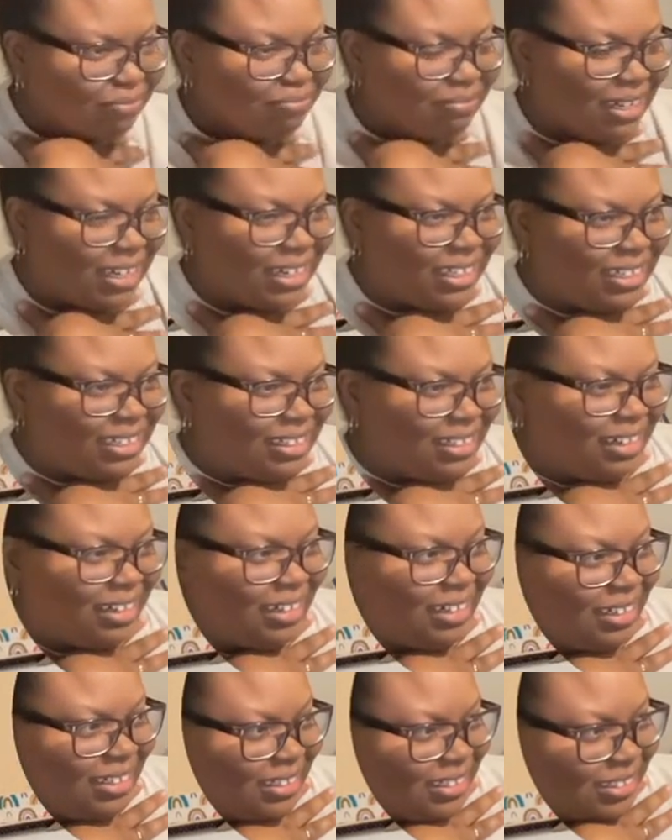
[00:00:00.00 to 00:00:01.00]
my
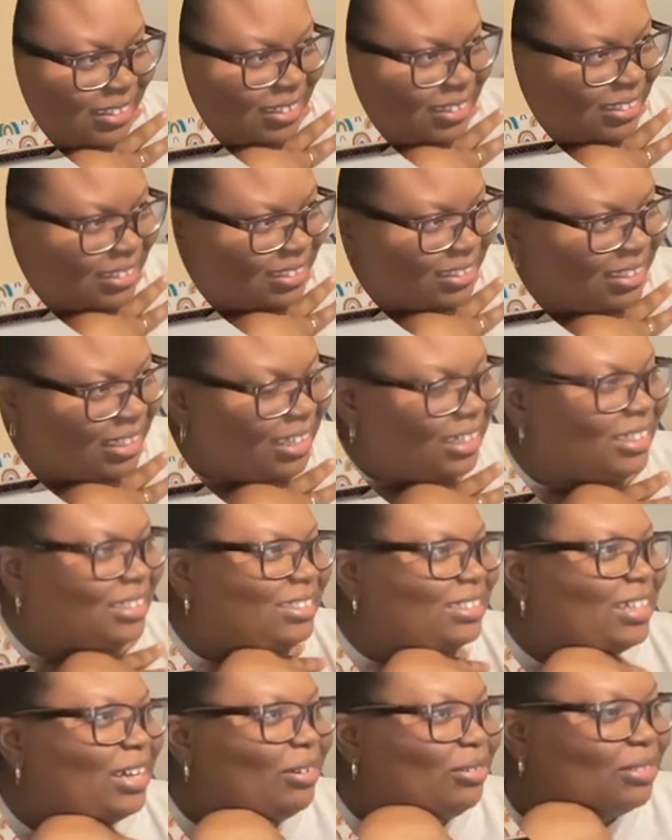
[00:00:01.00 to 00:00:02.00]
gosh, that
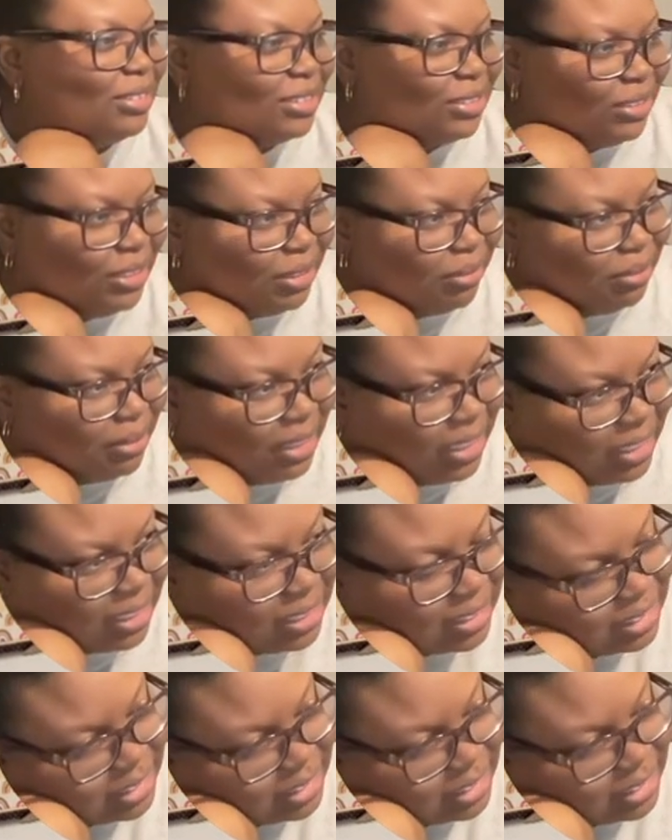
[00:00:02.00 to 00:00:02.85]
is that was creepy. That is